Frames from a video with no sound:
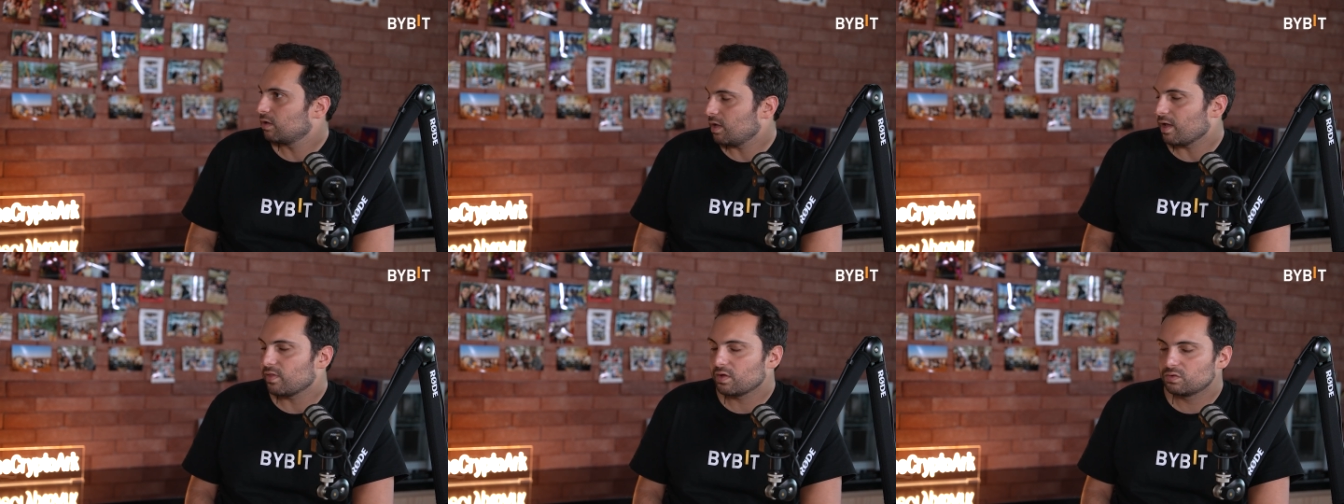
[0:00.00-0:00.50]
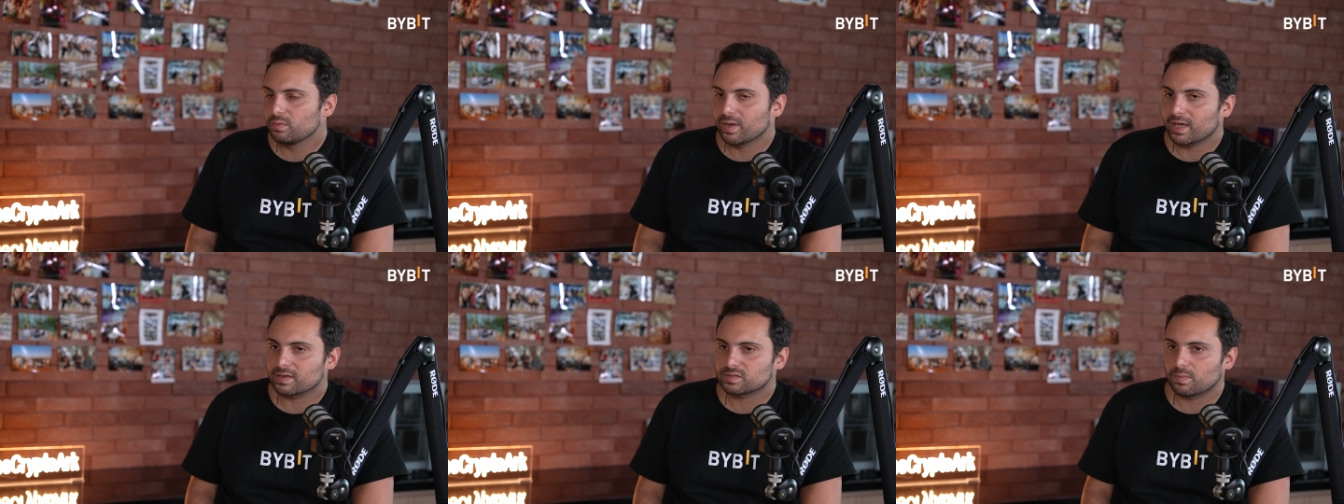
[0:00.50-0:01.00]
Yeah, they do
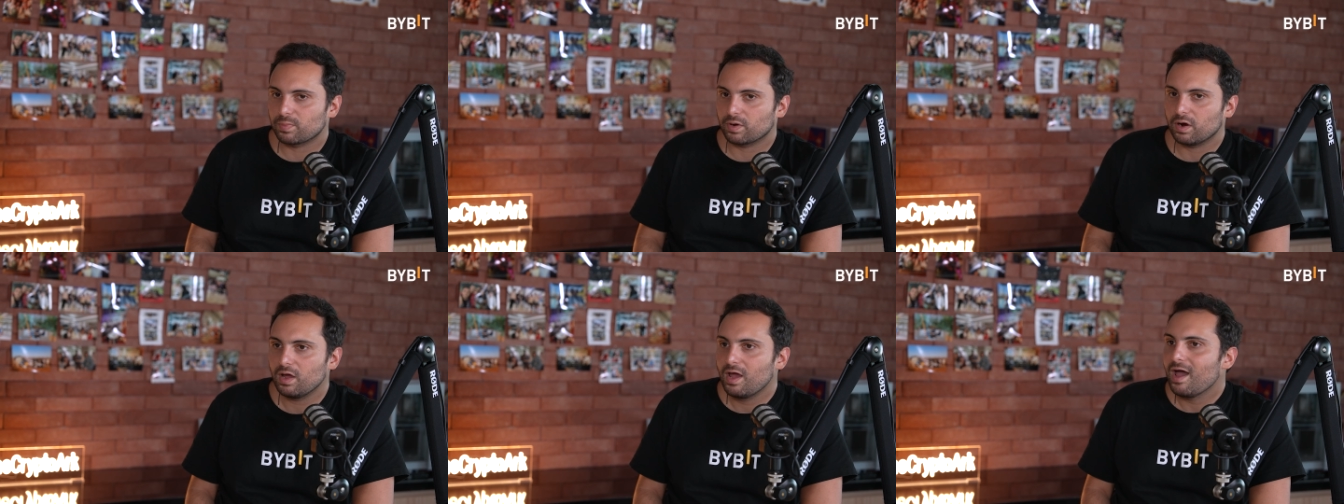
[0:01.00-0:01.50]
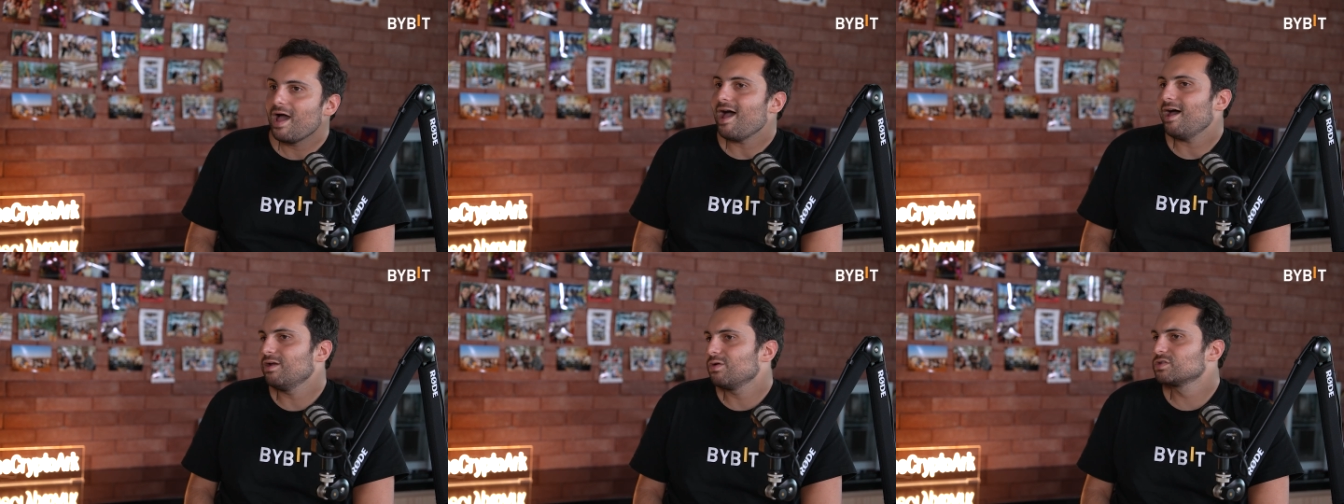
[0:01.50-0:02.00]
make it simpler.
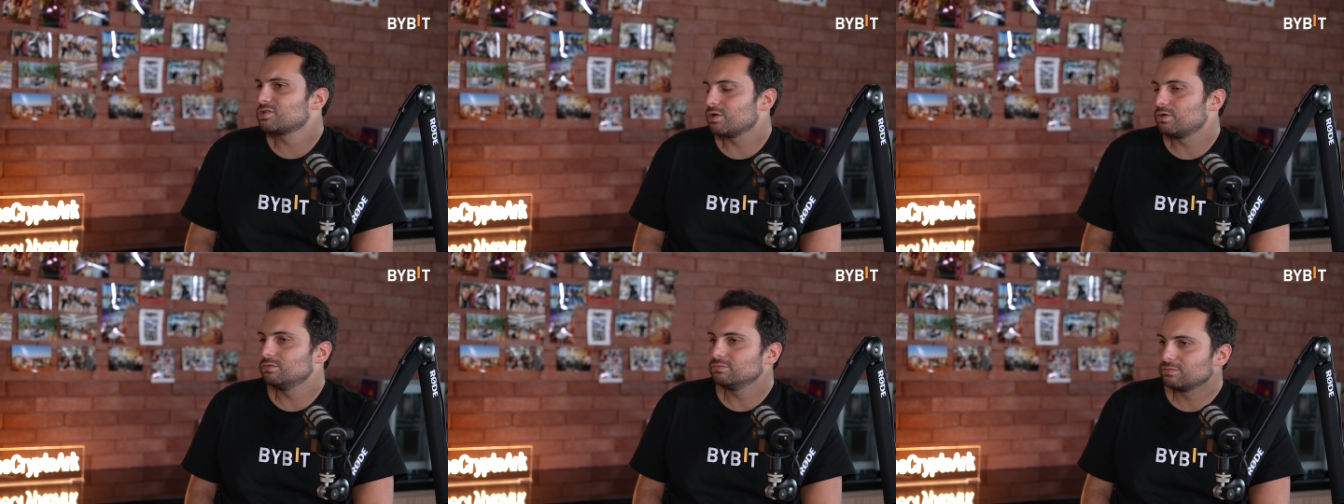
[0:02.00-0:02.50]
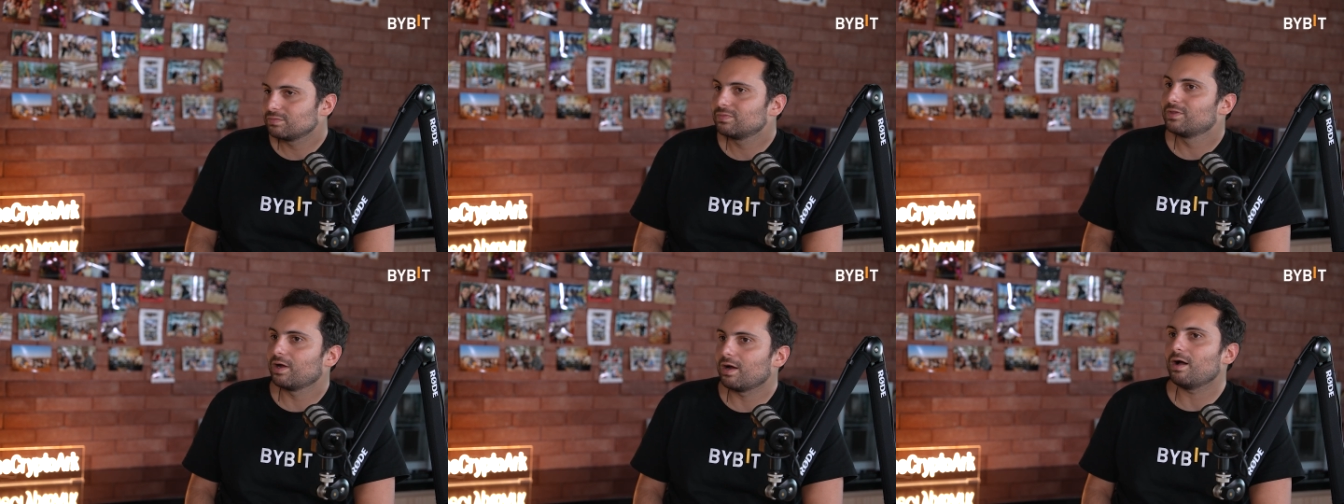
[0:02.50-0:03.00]
And also,
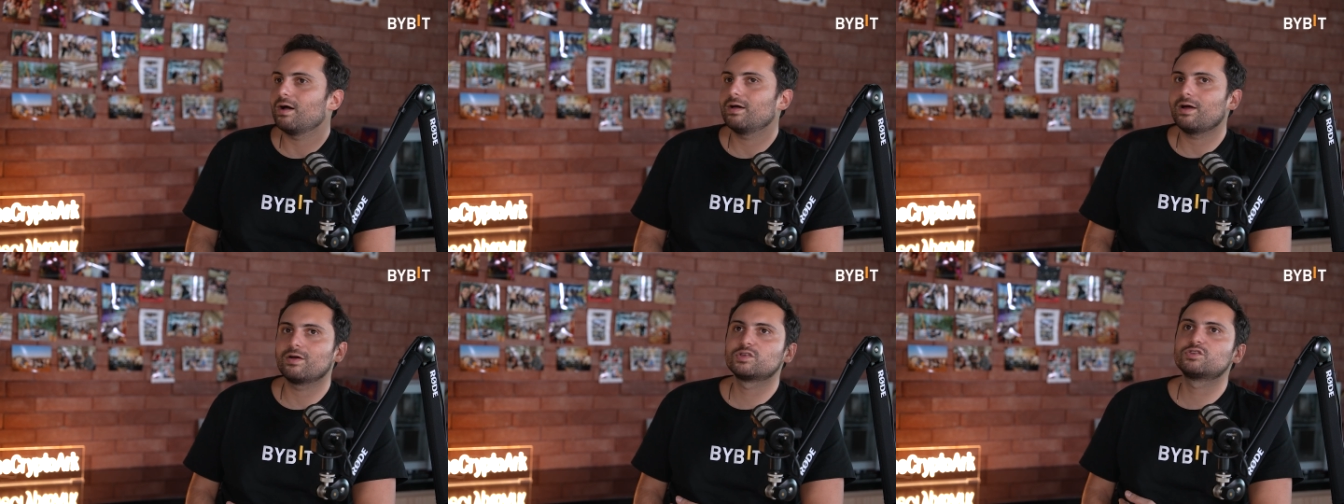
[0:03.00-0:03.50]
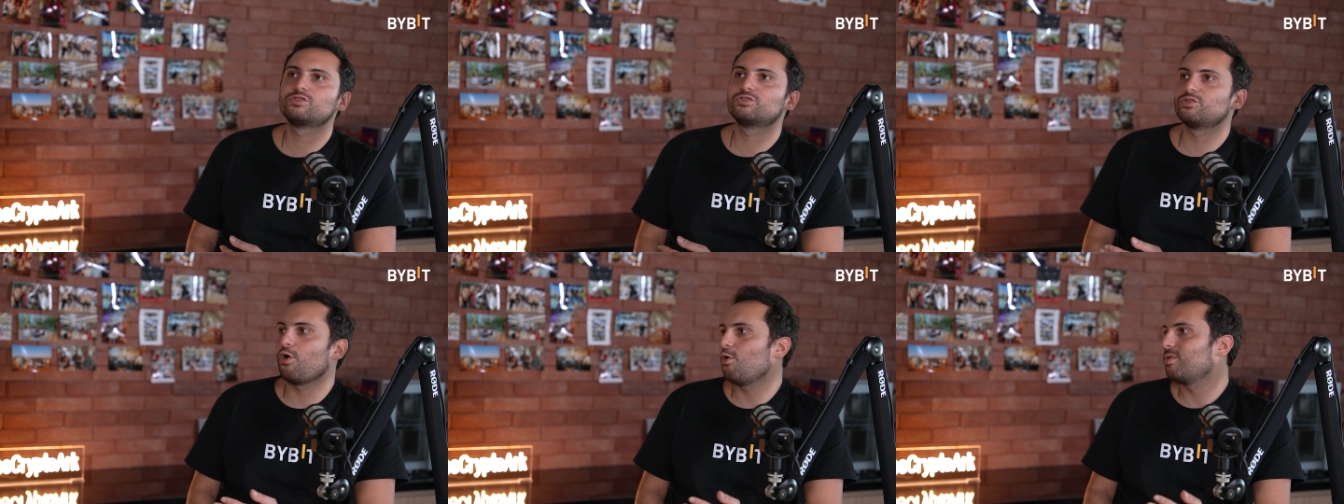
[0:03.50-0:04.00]
there are
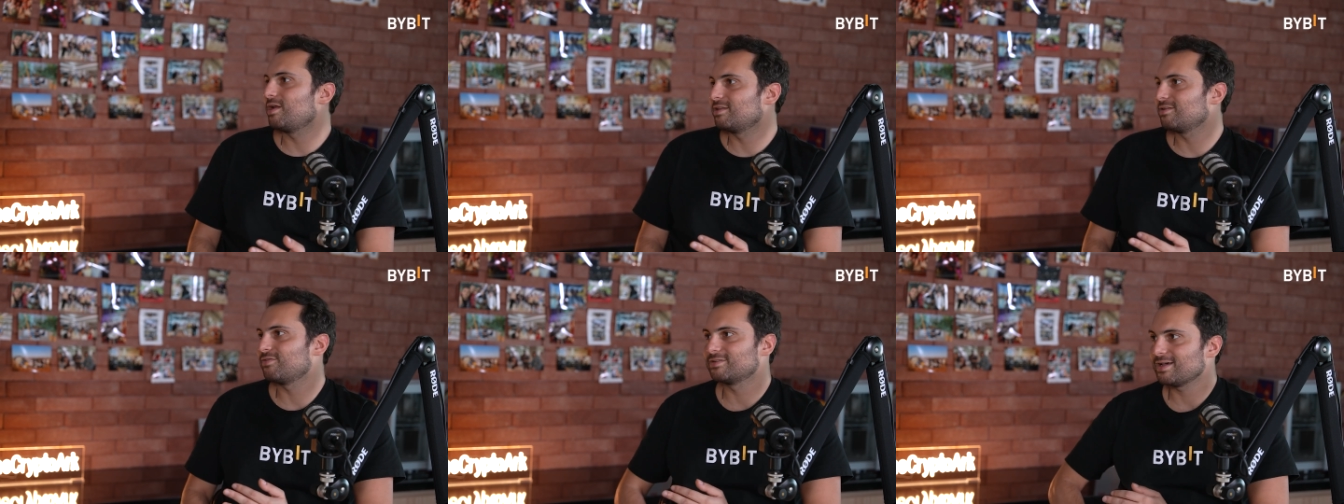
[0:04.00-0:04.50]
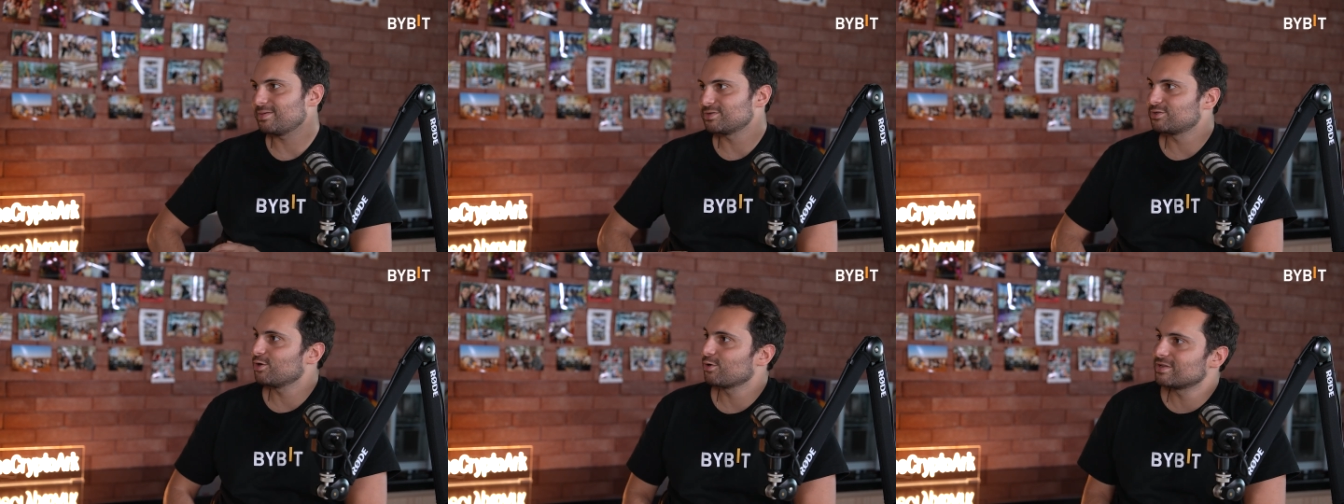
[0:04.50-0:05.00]
so many different types of
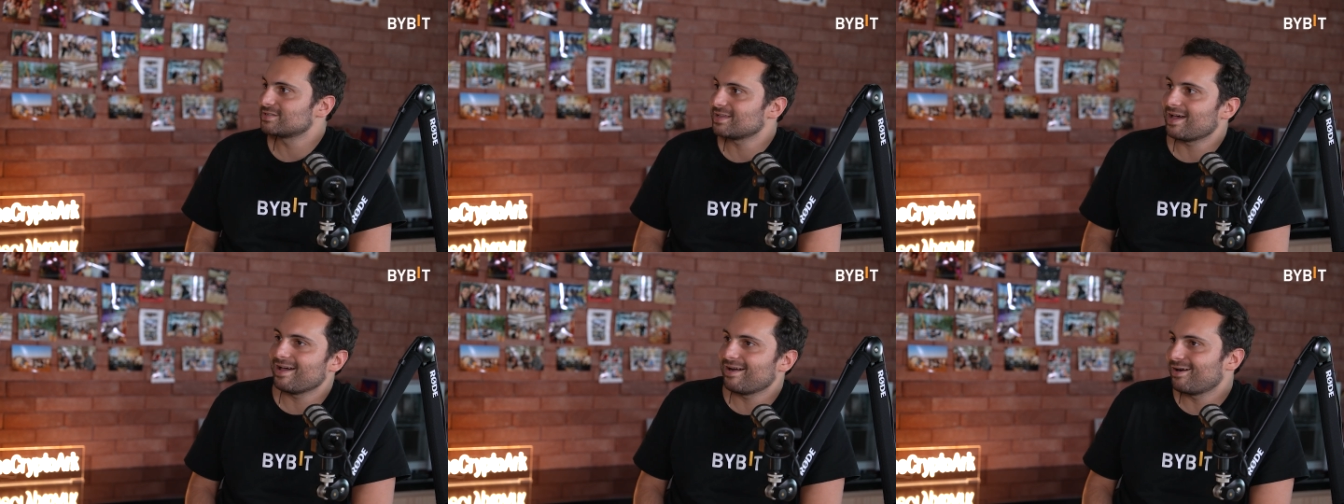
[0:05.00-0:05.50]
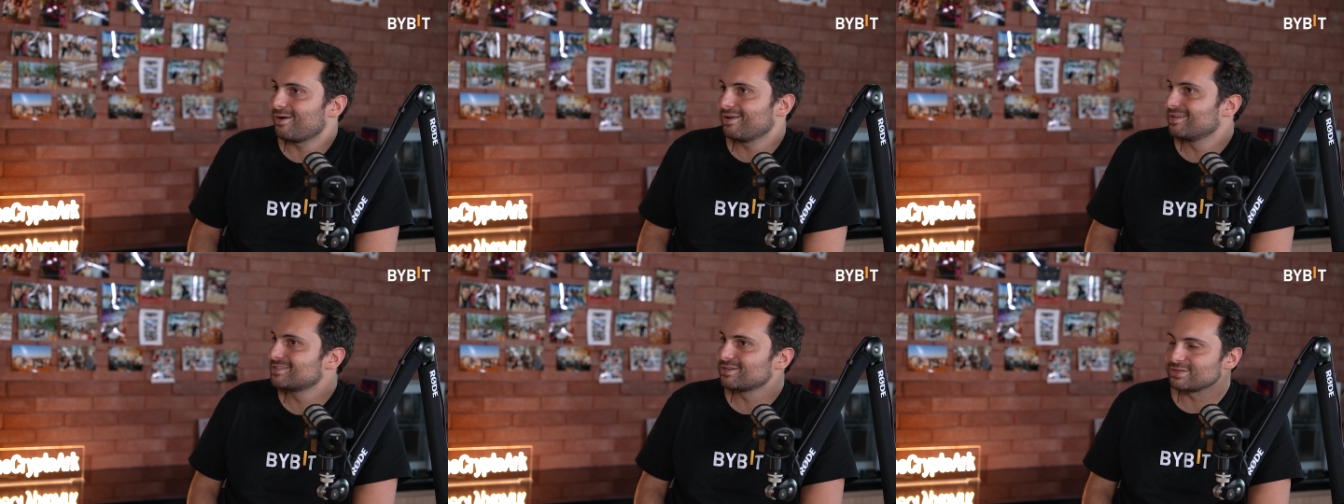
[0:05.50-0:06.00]
tokens that are
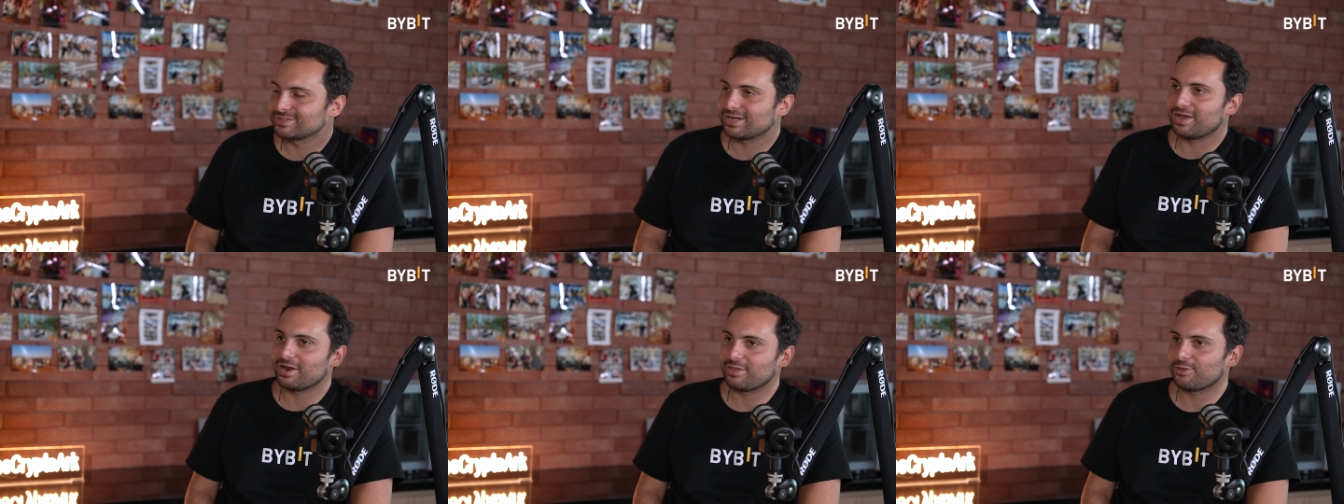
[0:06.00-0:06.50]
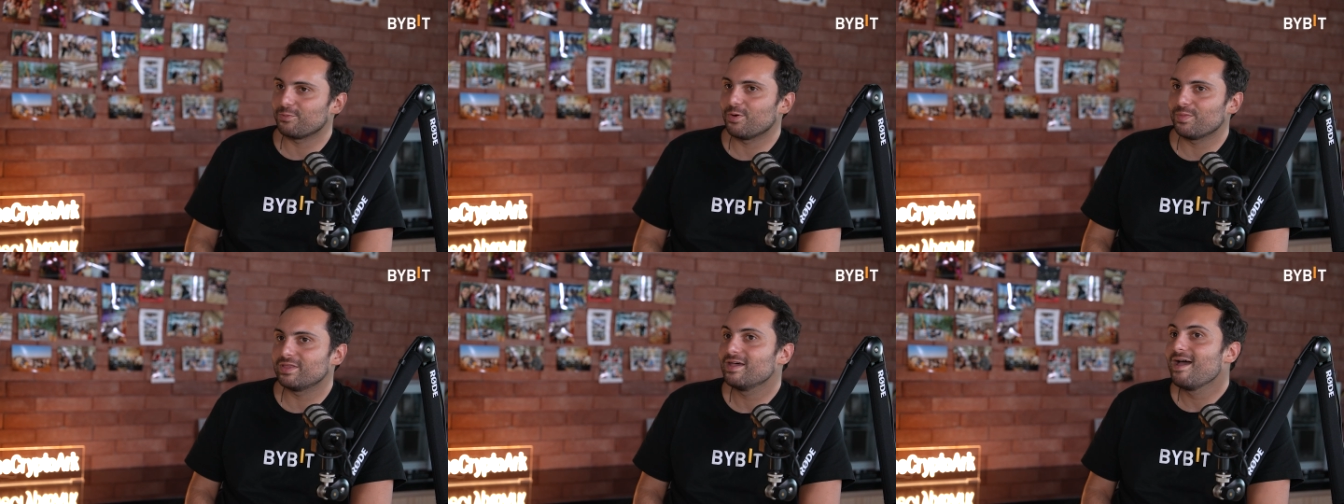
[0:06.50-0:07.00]
listed on Solana at the
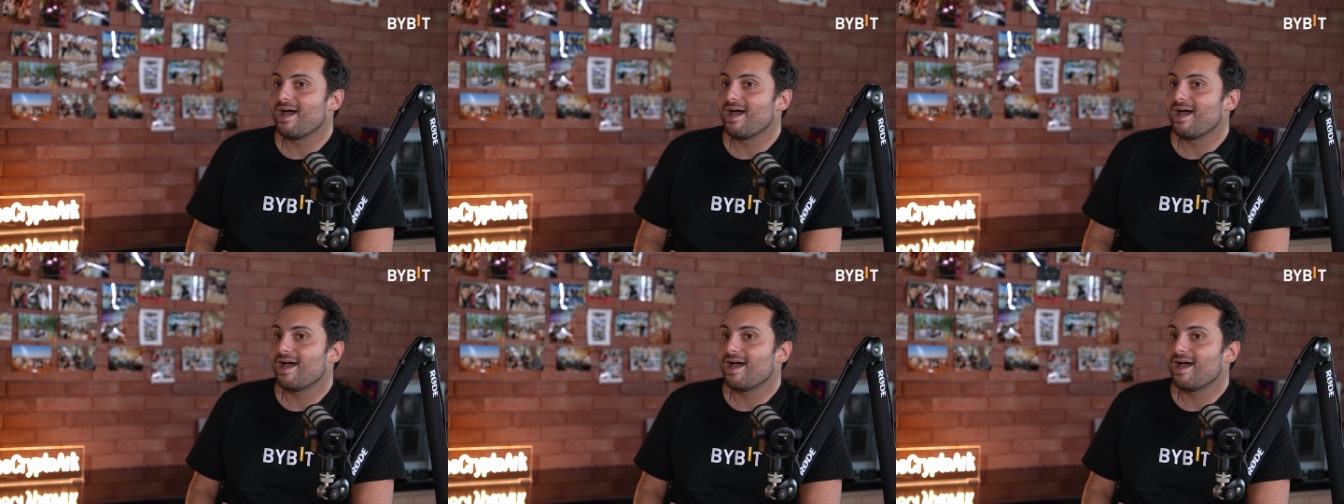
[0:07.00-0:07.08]
moment,